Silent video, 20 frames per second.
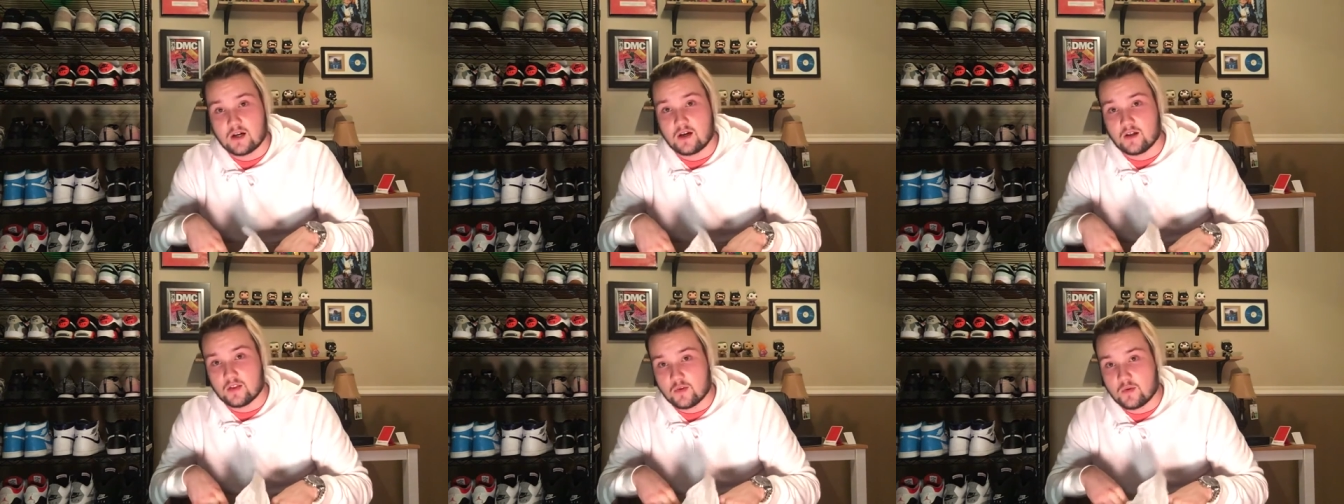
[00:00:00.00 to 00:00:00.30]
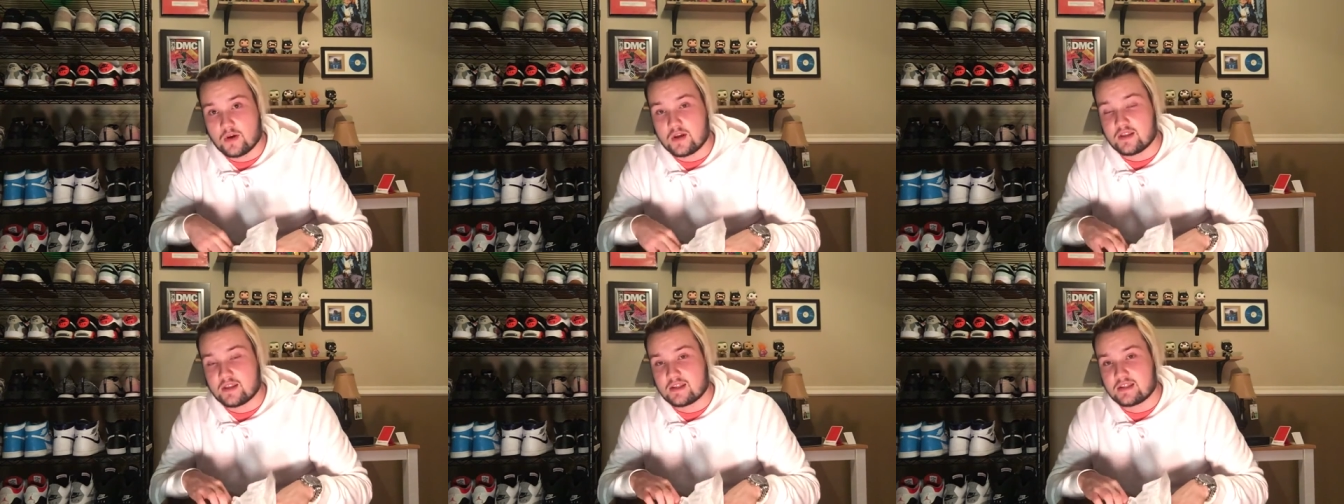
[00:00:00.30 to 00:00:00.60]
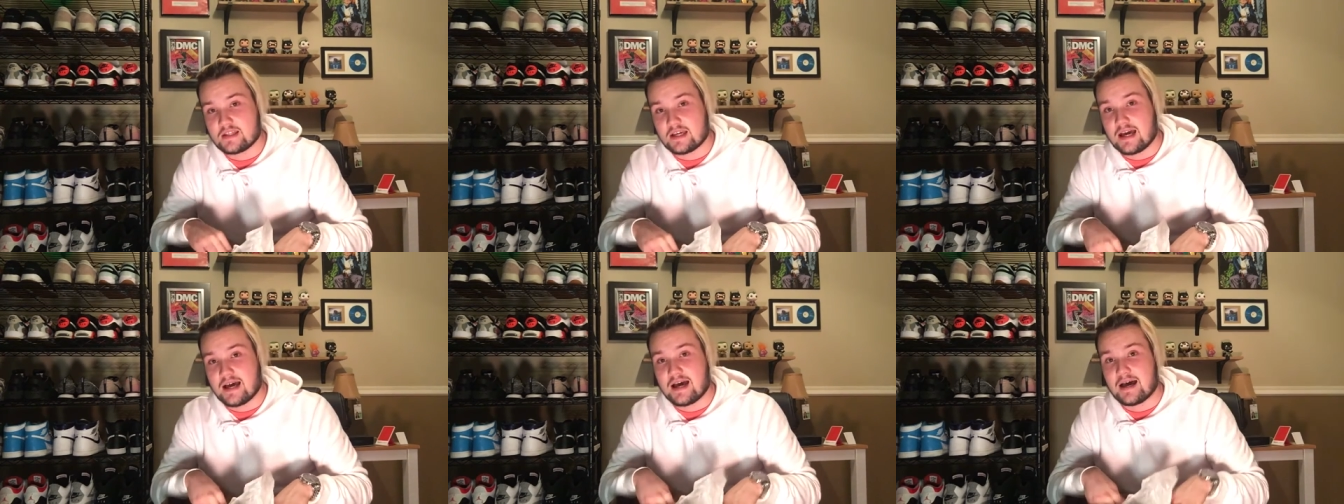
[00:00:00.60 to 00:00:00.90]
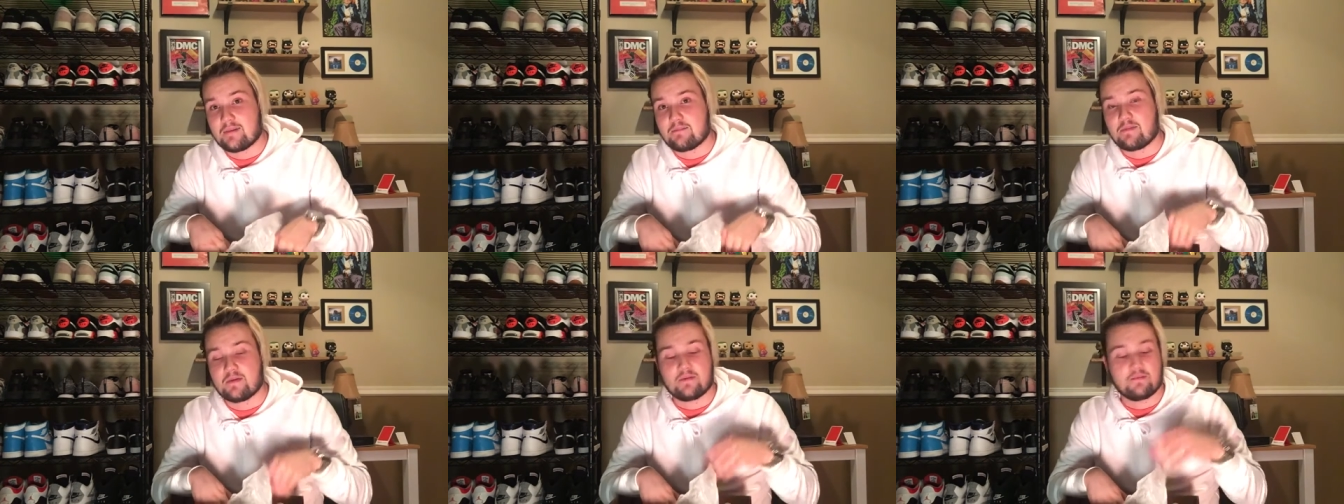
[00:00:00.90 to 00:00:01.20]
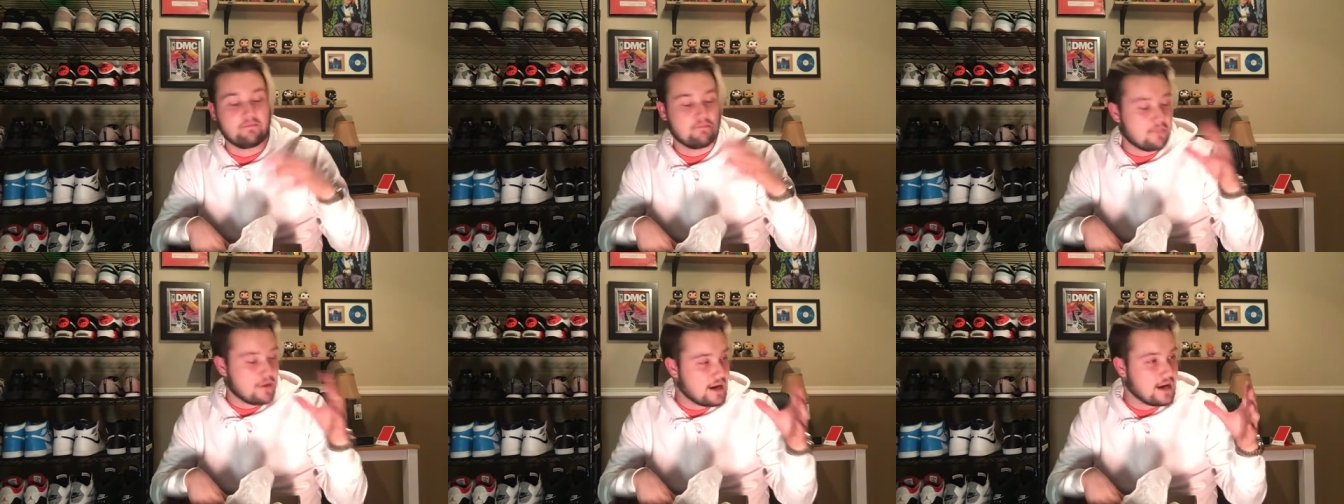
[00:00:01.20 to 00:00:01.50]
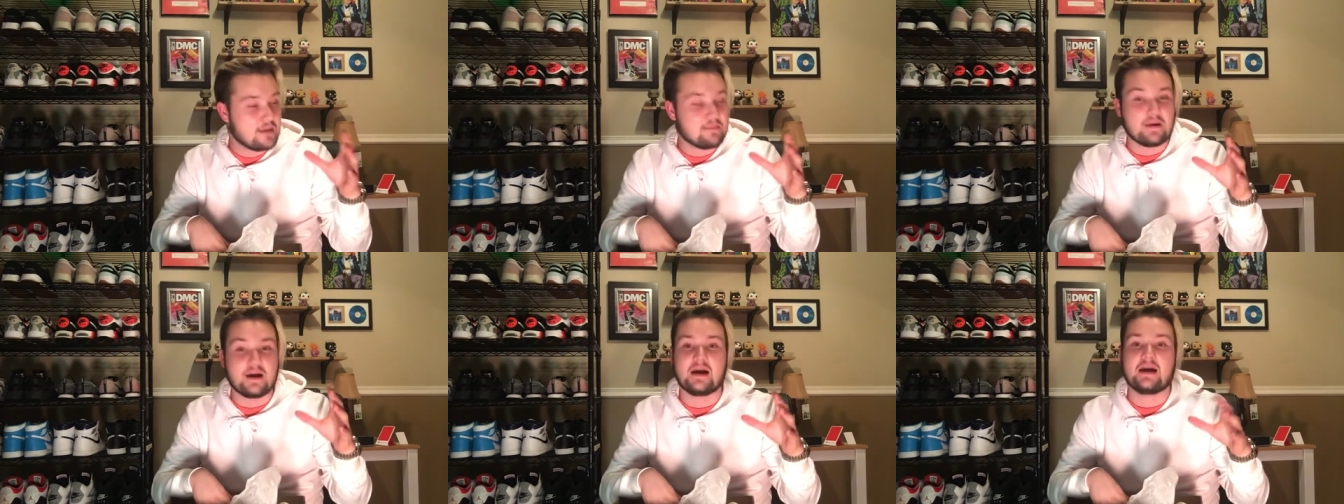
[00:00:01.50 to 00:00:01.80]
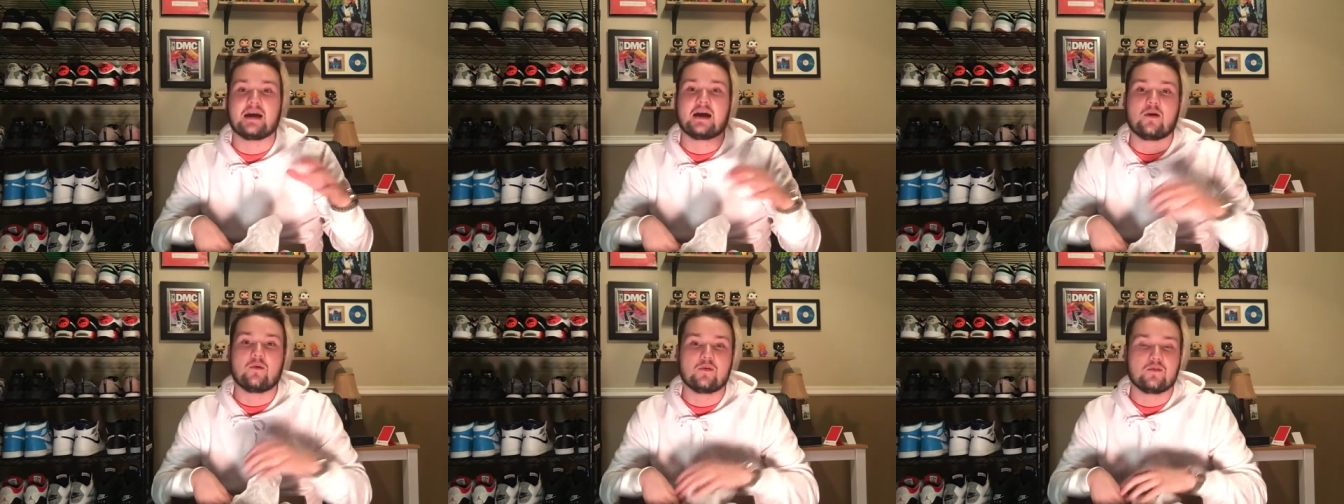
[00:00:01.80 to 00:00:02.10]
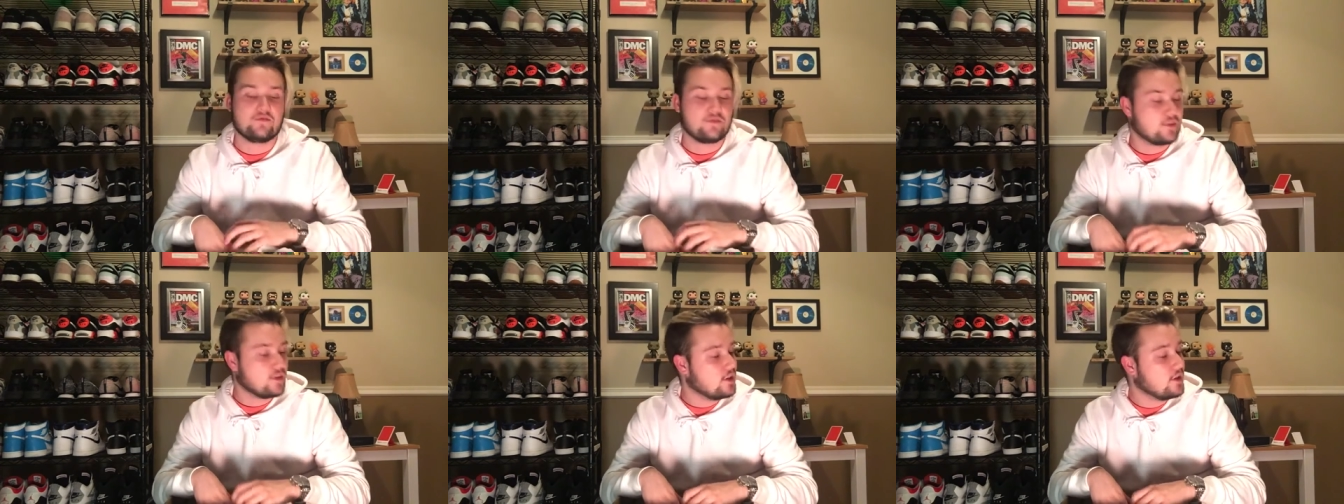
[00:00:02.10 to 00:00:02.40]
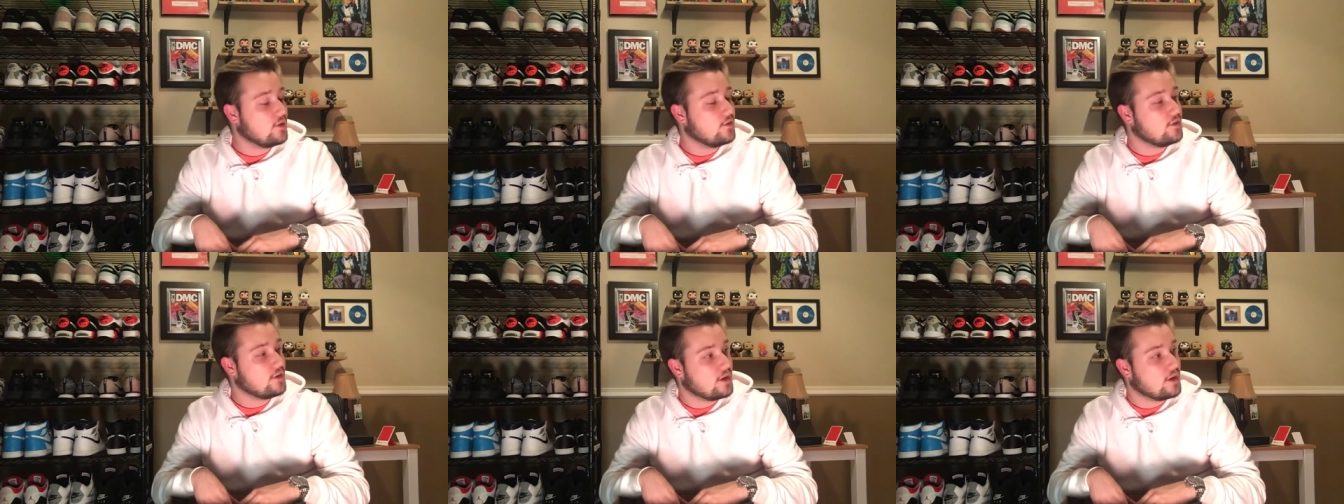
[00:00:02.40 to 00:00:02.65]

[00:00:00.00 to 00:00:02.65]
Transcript: All the way to the top. My, how we've glowed